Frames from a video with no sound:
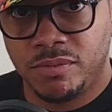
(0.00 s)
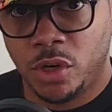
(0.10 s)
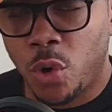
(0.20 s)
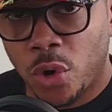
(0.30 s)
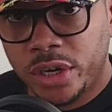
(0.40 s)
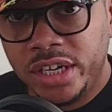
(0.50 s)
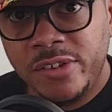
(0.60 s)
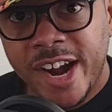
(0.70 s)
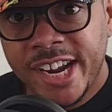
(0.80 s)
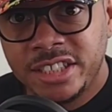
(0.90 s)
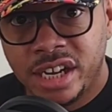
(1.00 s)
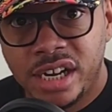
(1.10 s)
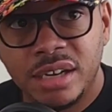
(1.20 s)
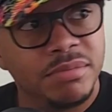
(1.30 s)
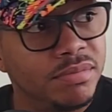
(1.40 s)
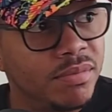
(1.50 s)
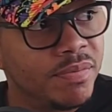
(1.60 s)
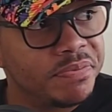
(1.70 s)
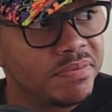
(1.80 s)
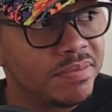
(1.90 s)
quarterly raise time,
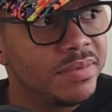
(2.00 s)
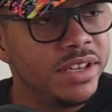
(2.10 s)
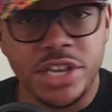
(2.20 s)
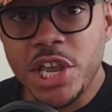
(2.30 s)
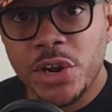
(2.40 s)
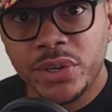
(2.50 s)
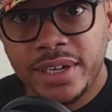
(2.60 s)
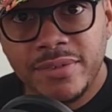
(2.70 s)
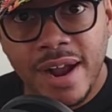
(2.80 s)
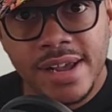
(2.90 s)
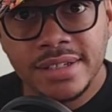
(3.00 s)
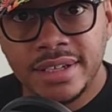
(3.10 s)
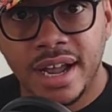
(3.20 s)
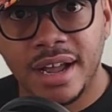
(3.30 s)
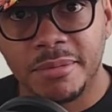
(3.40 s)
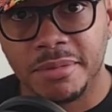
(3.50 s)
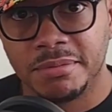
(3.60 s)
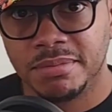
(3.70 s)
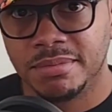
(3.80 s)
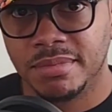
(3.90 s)
yearly raise time.
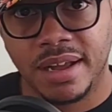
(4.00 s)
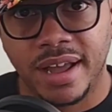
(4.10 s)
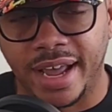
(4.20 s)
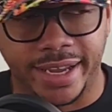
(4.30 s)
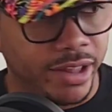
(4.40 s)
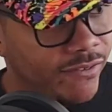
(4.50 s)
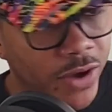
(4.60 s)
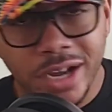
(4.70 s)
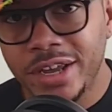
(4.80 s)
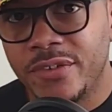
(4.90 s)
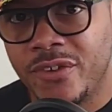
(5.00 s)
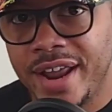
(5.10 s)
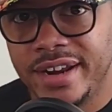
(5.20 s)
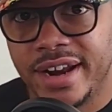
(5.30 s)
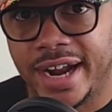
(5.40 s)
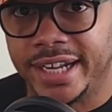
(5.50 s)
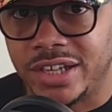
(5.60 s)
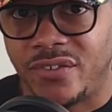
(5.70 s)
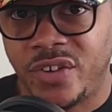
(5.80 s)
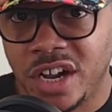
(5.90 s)
I get to fuck your friend. I get
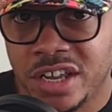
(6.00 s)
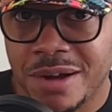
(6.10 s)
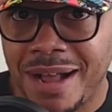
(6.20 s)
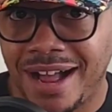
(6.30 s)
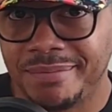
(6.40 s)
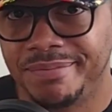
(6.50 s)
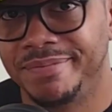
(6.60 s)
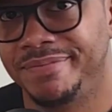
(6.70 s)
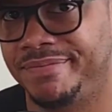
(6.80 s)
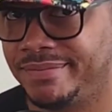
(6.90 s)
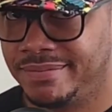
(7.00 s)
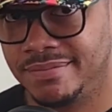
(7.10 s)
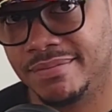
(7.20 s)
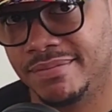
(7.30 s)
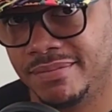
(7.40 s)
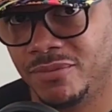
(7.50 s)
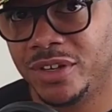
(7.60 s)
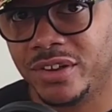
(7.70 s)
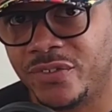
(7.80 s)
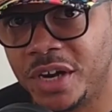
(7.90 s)
to fuck your mom.
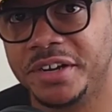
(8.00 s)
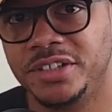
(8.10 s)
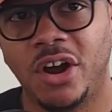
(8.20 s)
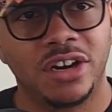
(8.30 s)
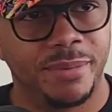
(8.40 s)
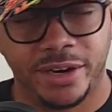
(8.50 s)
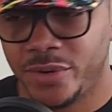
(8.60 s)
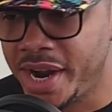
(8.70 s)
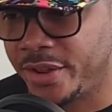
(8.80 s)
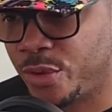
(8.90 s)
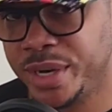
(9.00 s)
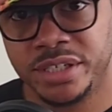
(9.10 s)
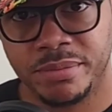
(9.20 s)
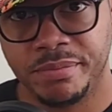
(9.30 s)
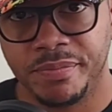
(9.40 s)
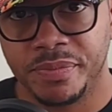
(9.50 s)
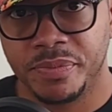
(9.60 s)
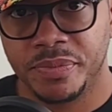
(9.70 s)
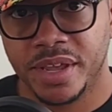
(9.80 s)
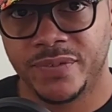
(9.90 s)
What the fuck are you talking about? Do I get a threesome
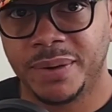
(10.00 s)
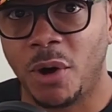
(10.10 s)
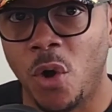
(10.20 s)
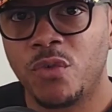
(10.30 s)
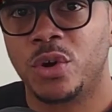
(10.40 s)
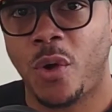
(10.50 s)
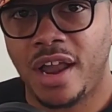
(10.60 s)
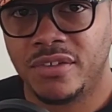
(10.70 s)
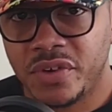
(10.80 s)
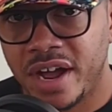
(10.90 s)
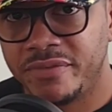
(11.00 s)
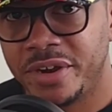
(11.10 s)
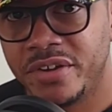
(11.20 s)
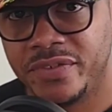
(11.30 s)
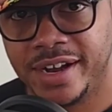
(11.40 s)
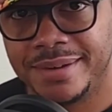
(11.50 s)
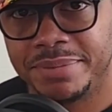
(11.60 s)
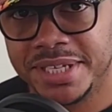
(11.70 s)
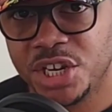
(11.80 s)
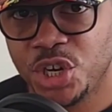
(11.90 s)
if I'm overqualified for your fucking
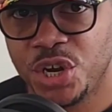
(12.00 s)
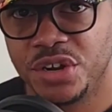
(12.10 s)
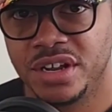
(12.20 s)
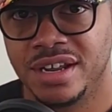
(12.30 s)
position?